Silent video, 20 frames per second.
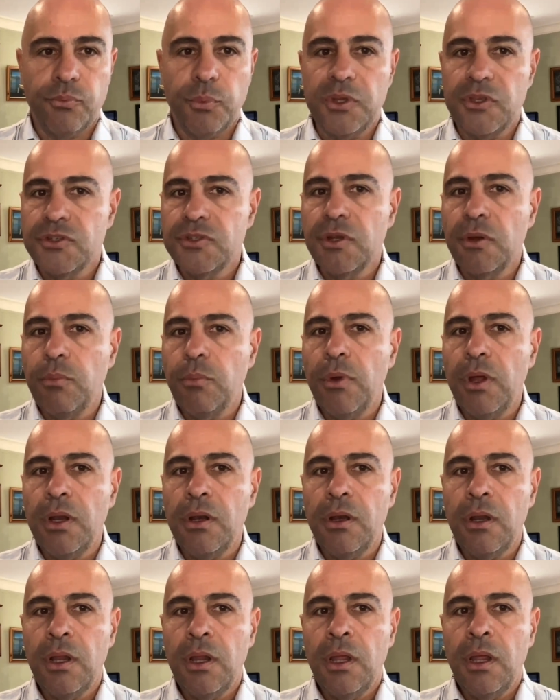
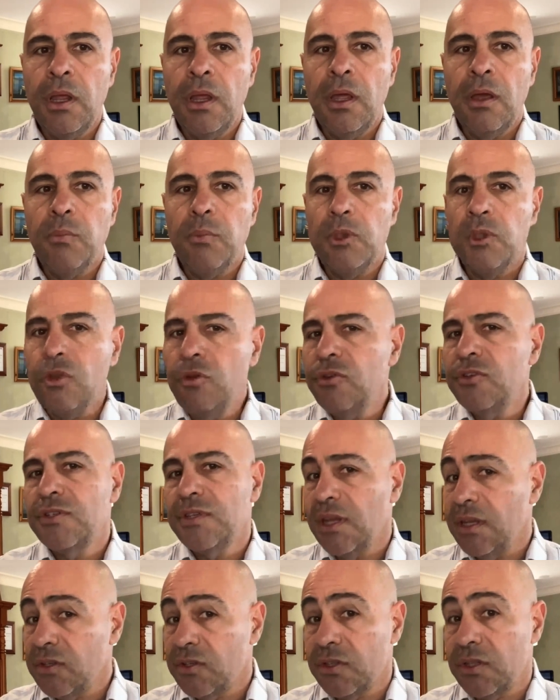When you
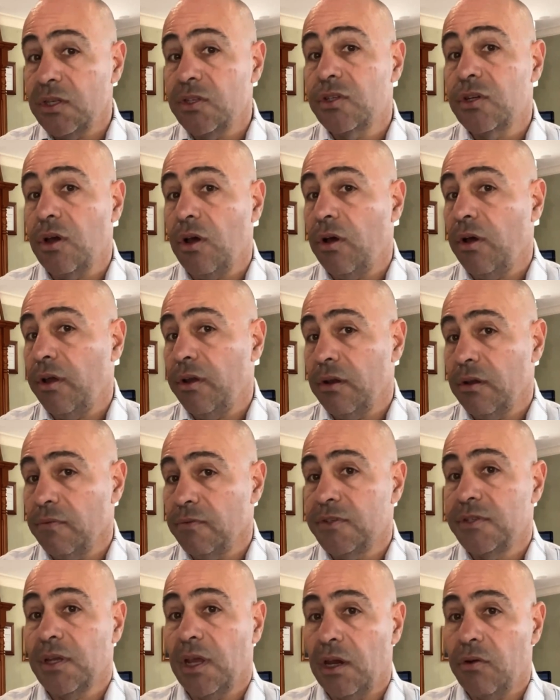sense this kind of
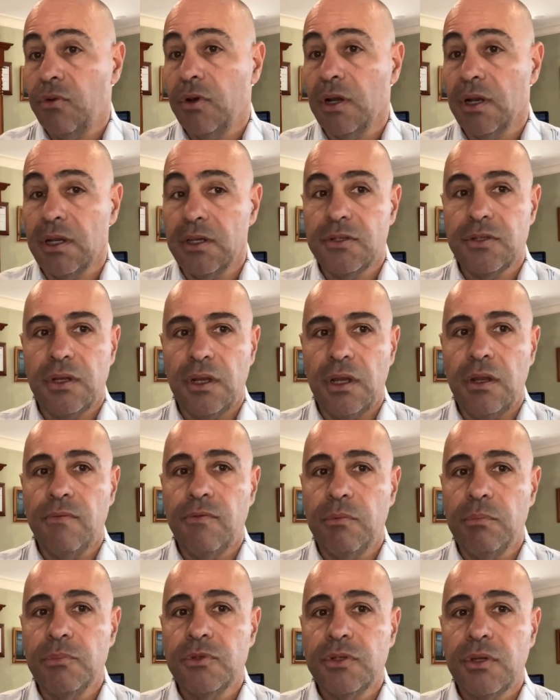sacred listening
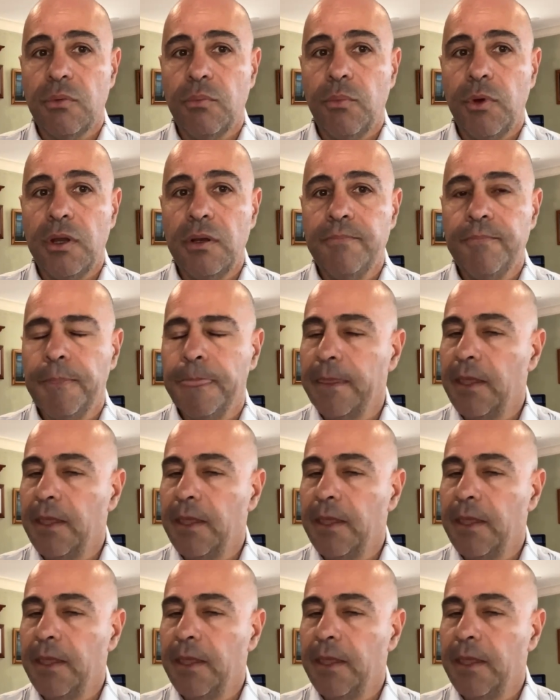from someone,